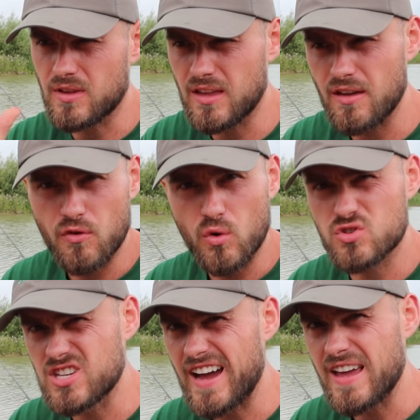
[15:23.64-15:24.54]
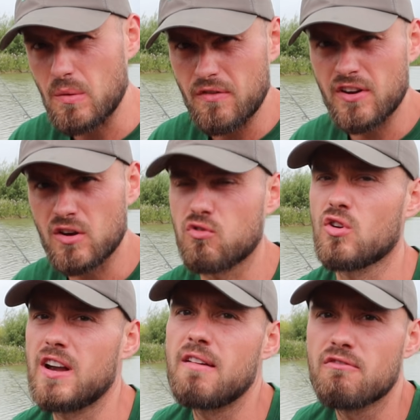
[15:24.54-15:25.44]
give or take, within a
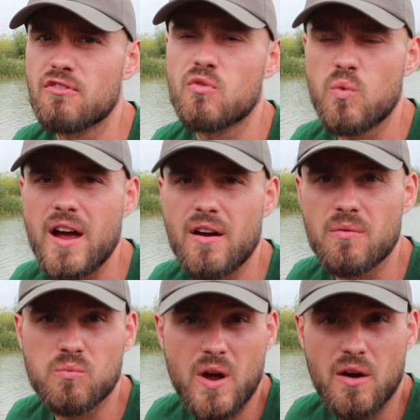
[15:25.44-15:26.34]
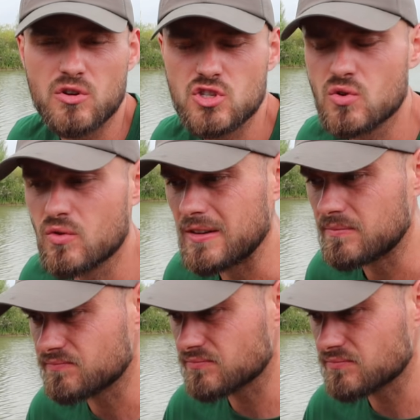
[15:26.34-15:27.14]
rod length of where I saw it.